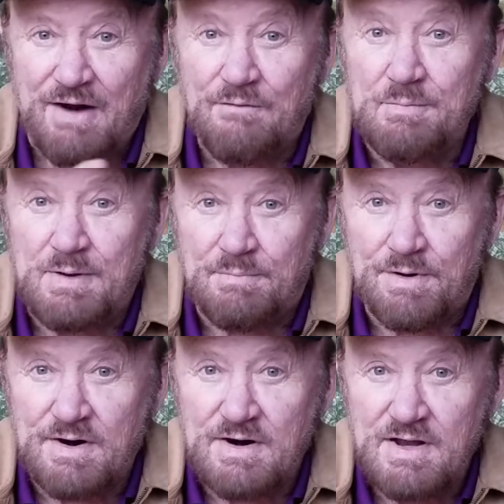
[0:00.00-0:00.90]
I
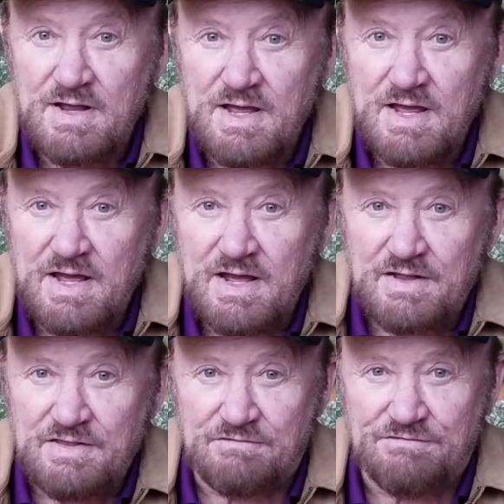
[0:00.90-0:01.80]
remember
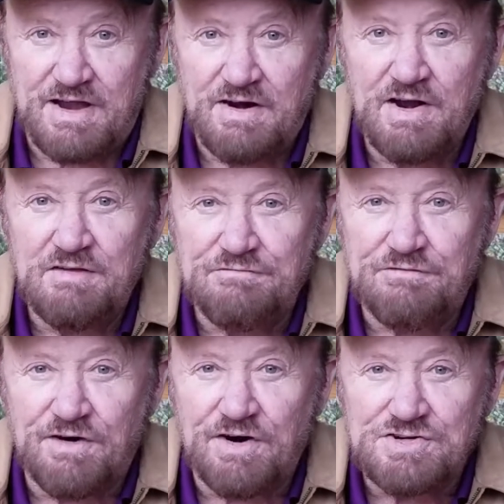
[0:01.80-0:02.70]
the very
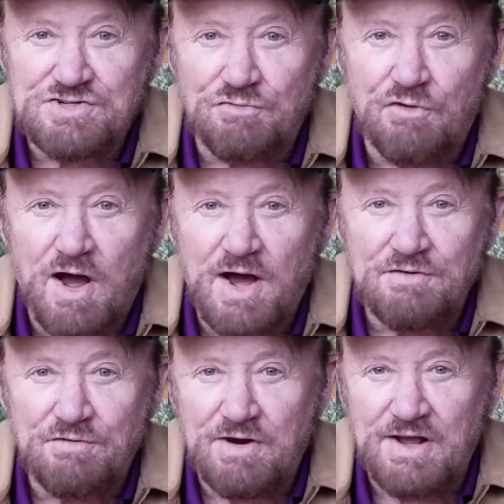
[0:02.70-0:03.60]
first
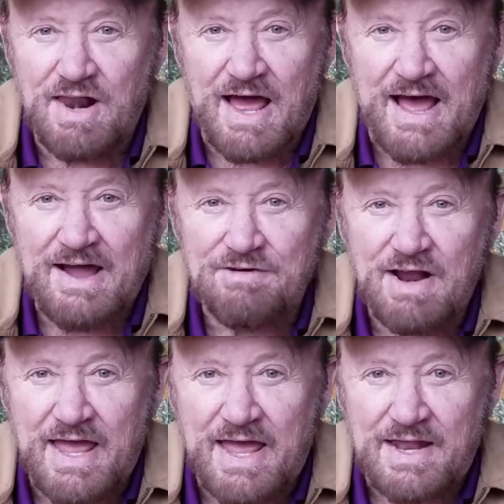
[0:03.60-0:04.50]
rod and reel I
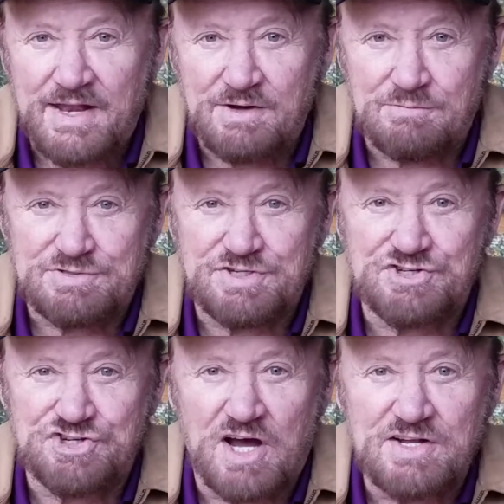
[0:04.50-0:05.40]
ever had, it was
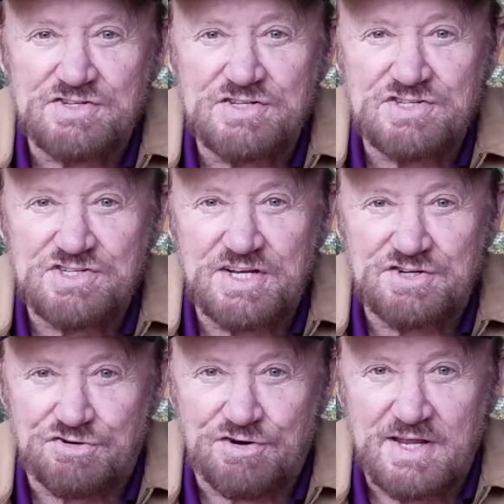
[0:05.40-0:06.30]
a Johnson
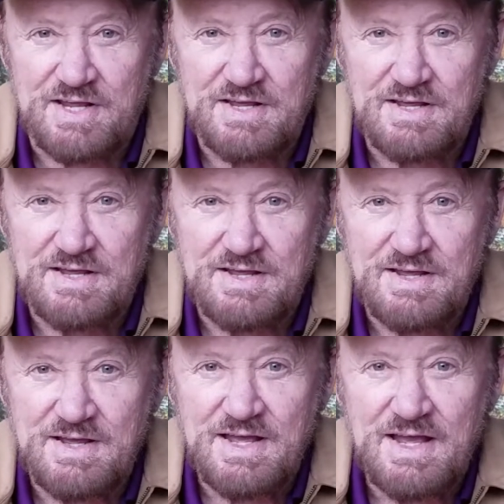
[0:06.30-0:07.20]
Century
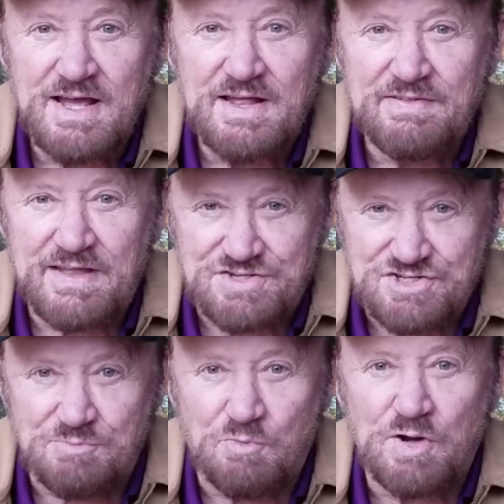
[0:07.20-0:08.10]
that
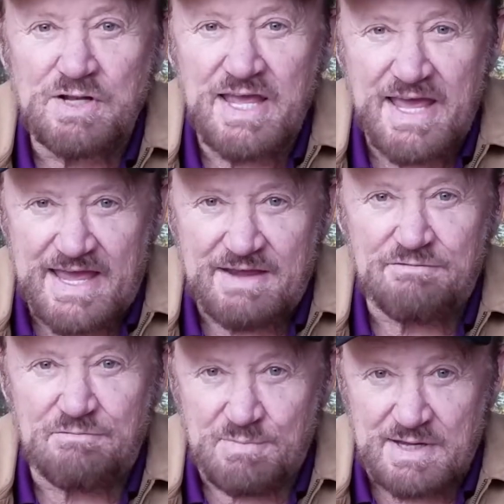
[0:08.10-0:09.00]
someone
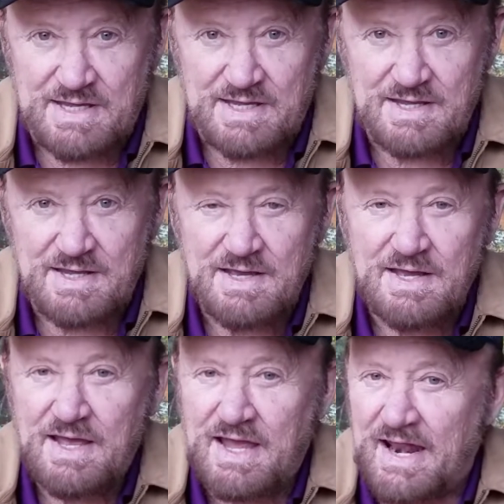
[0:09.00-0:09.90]
gave me,
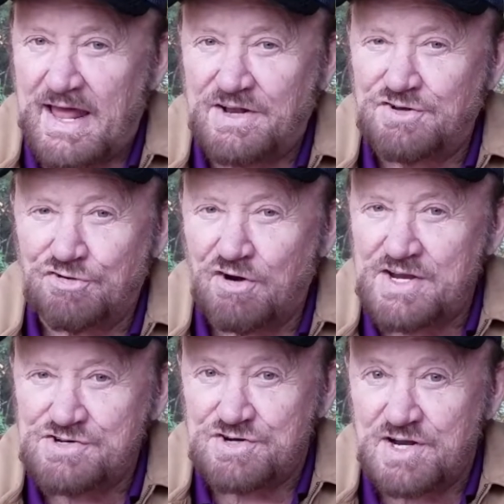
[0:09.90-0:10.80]
and I
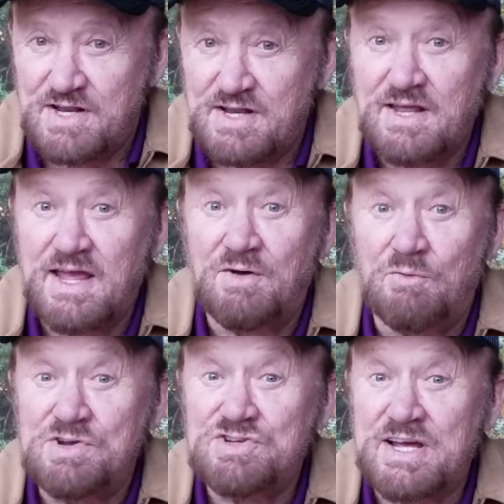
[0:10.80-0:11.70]
treasured it
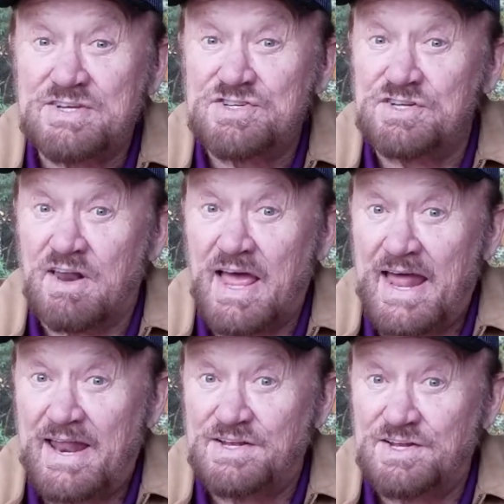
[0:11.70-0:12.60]
and wish I still
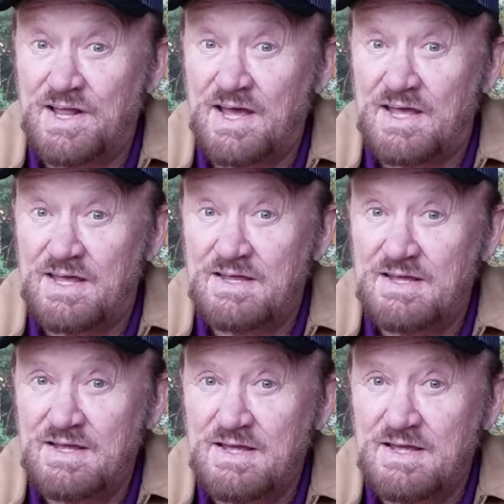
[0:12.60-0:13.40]
had it today.